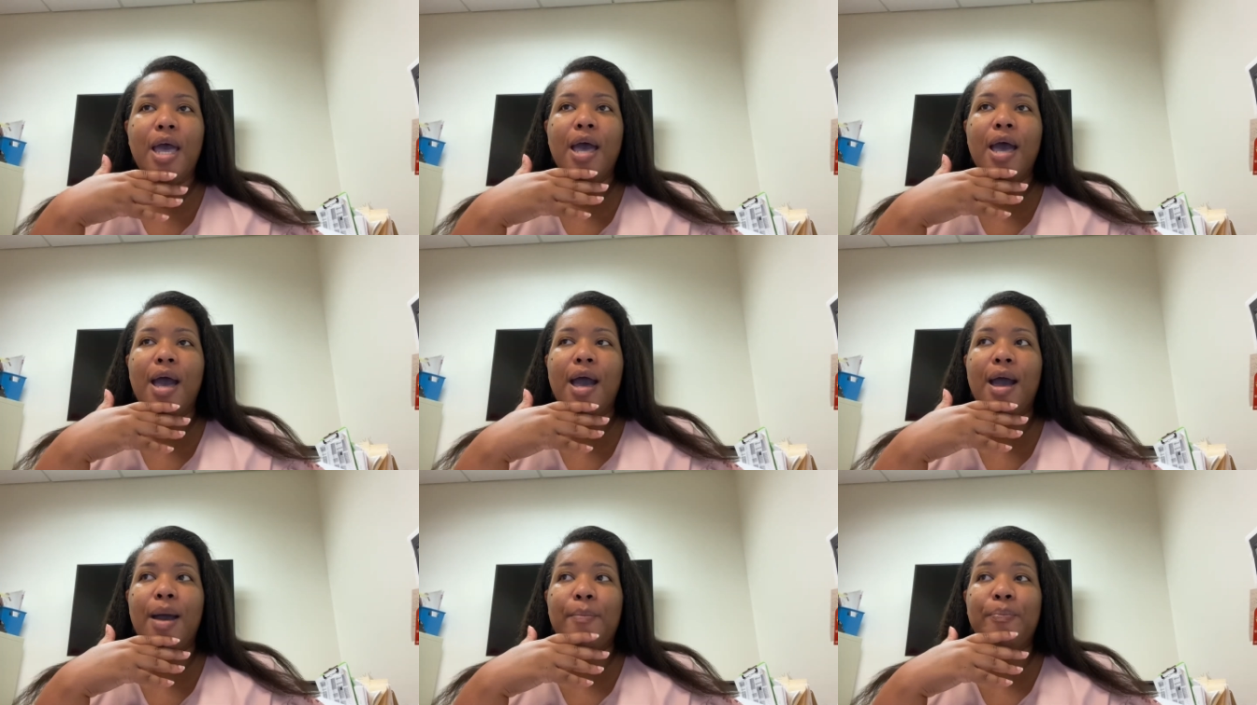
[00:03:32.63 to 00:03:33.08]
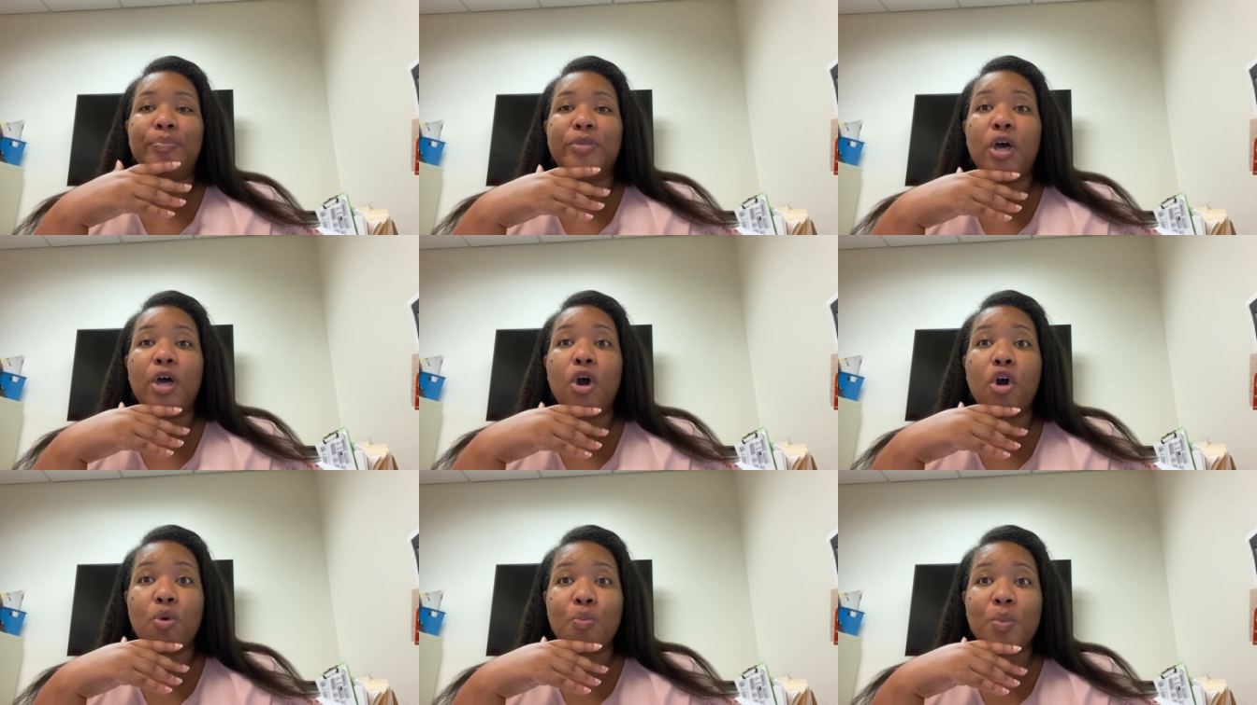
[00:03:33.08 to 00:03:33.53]
The
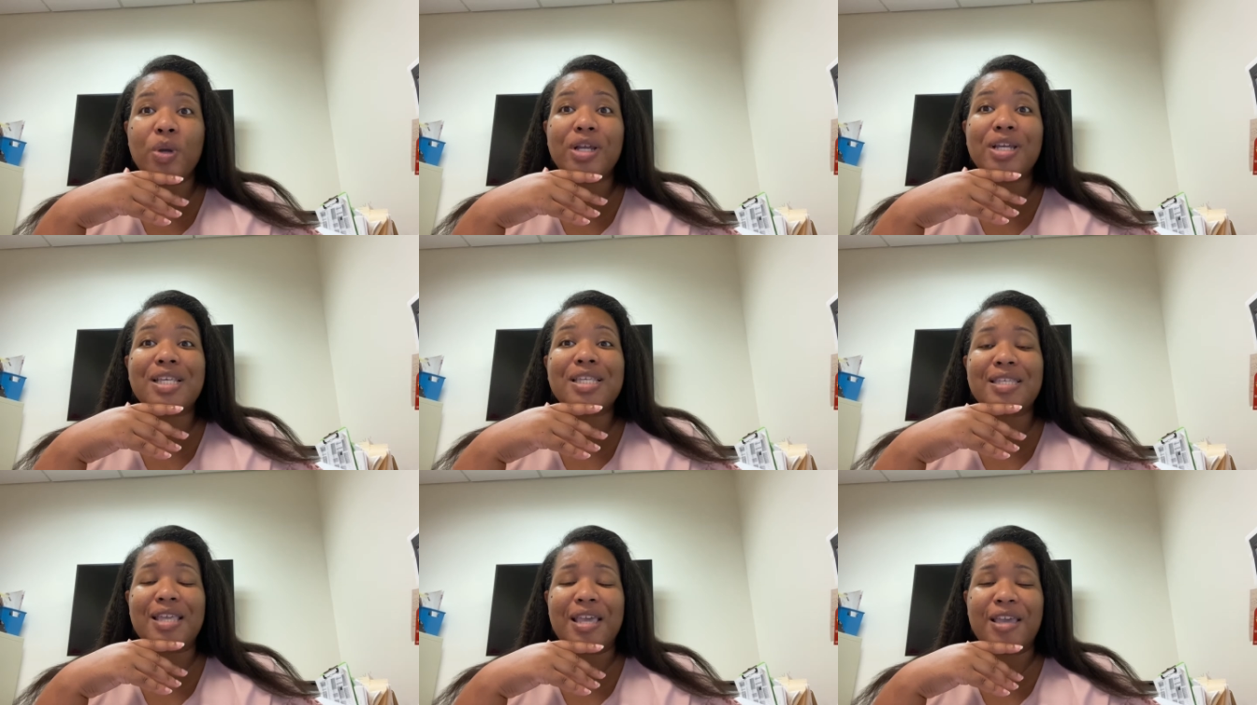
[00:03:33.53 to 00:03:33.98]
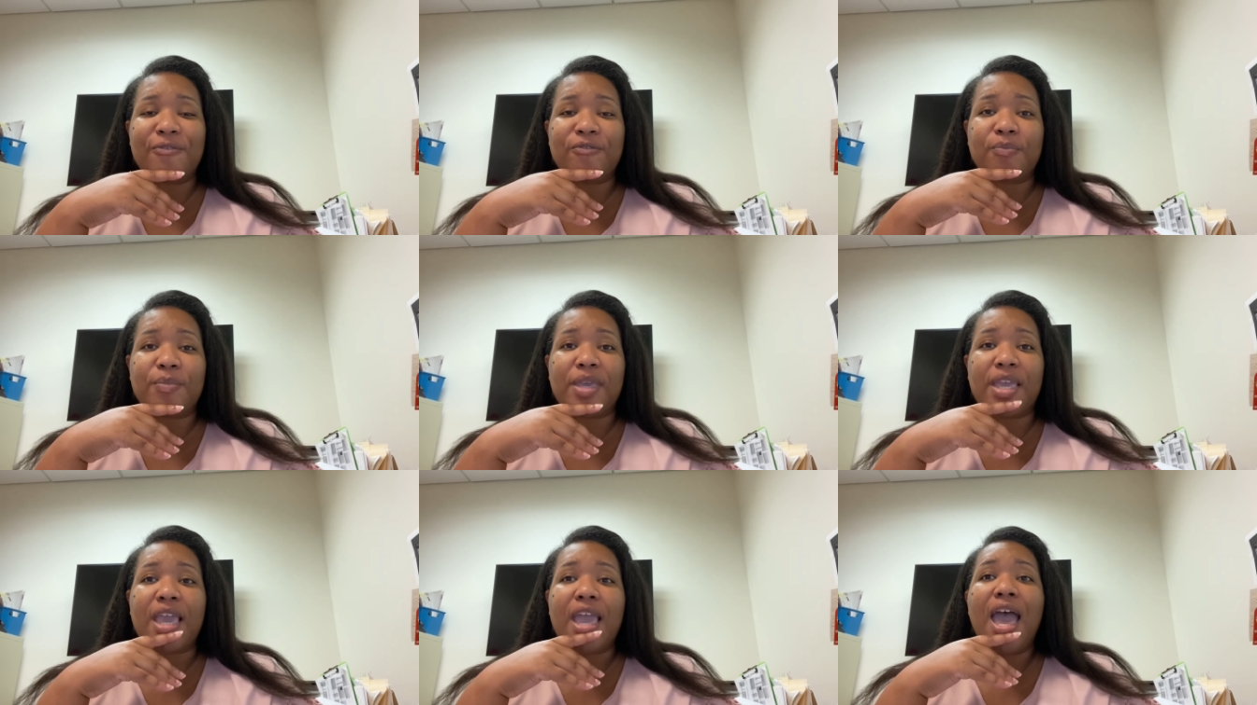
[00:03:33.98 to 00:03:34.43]
homework saved
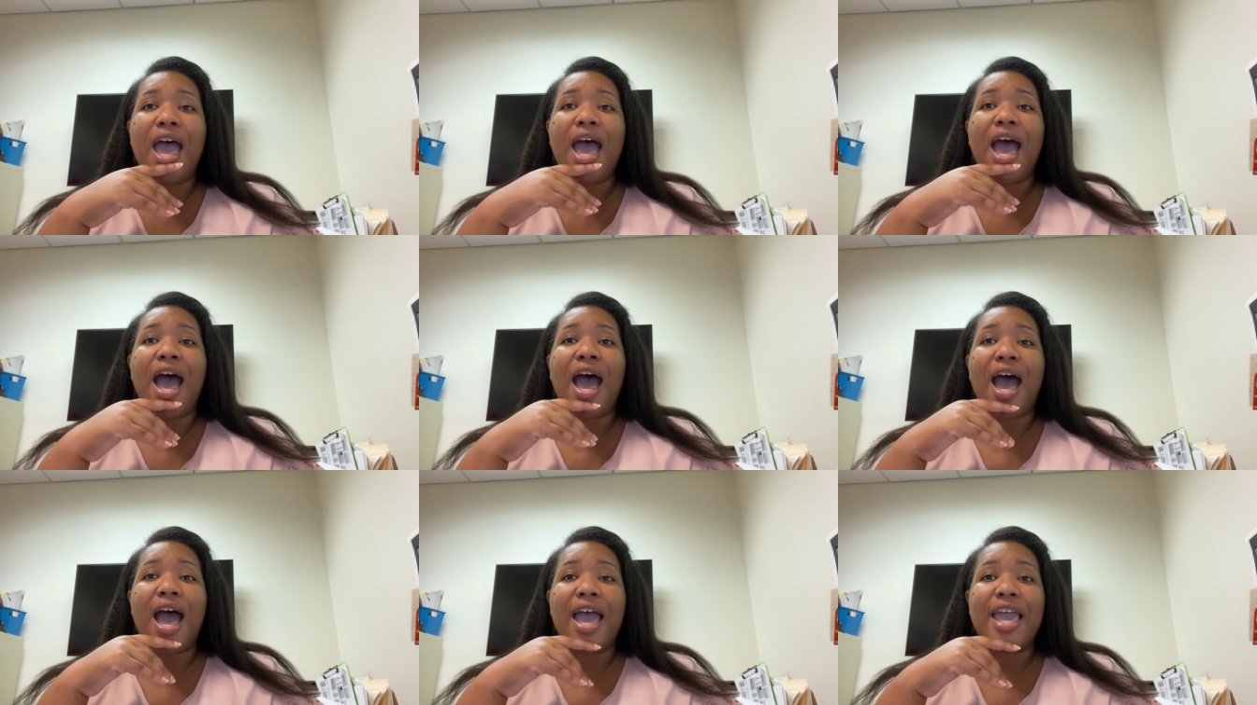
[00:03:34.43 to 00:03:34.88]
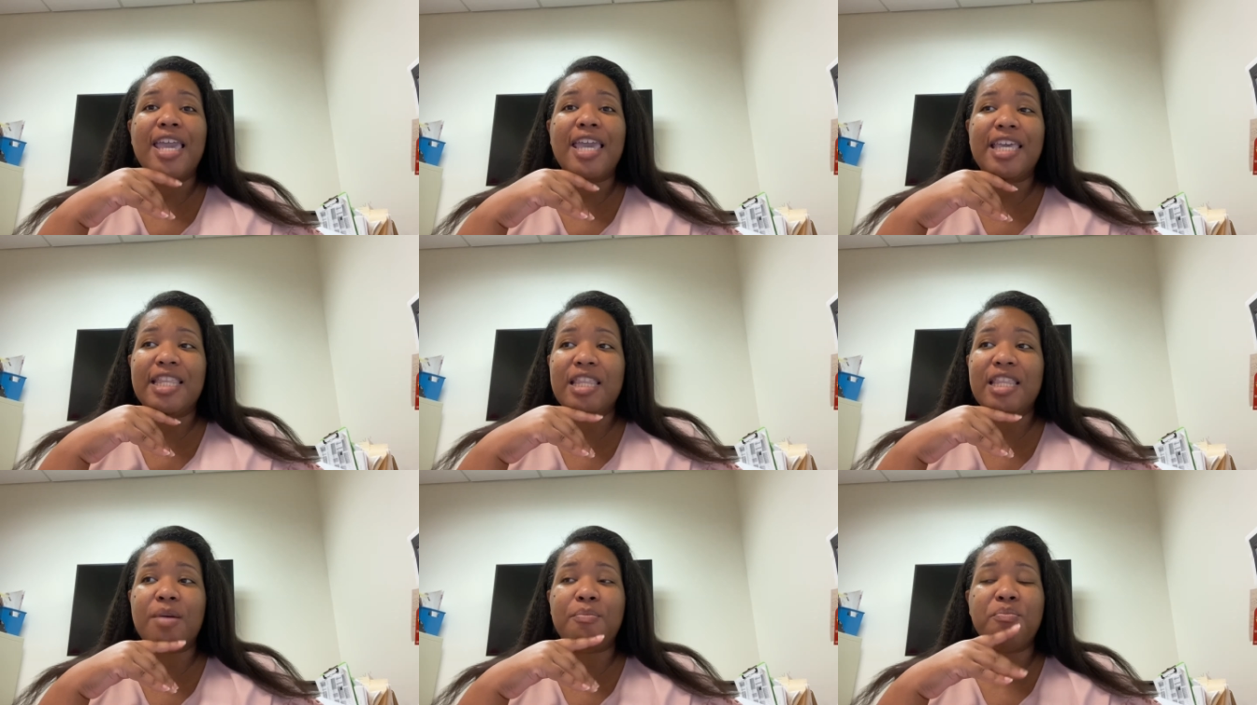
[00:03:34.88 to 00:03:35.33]
me.
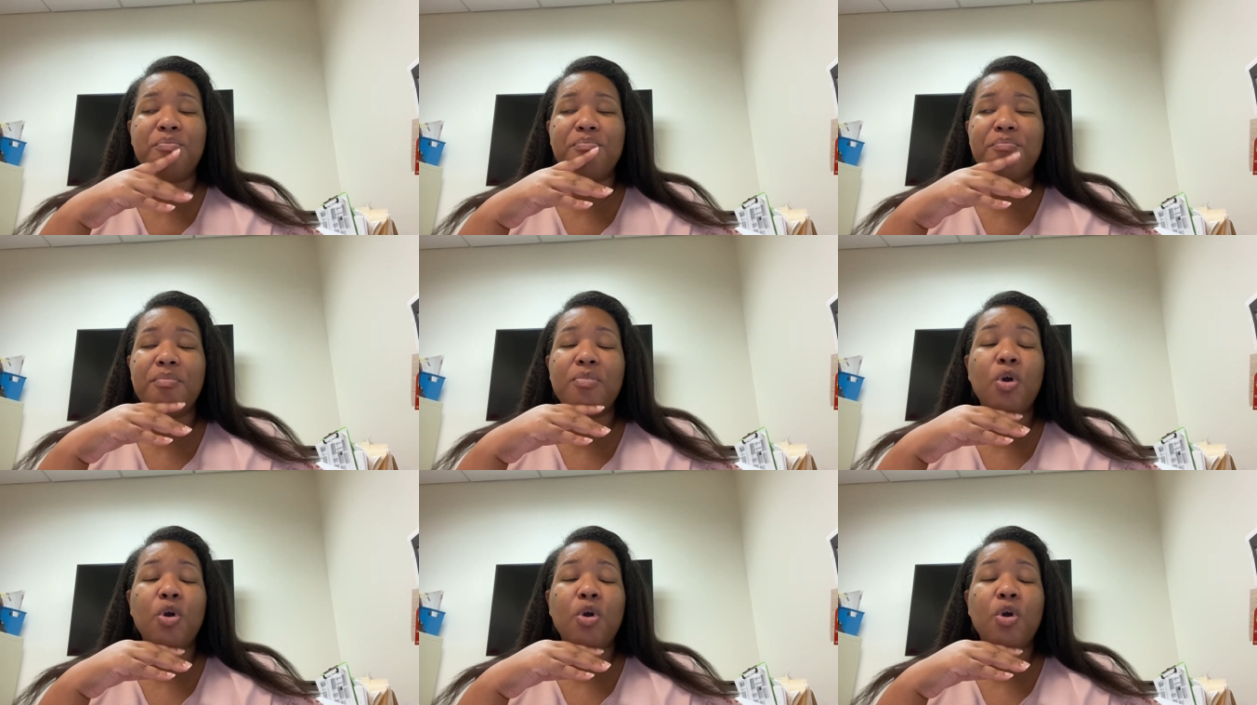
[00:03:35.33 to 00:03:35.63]
In the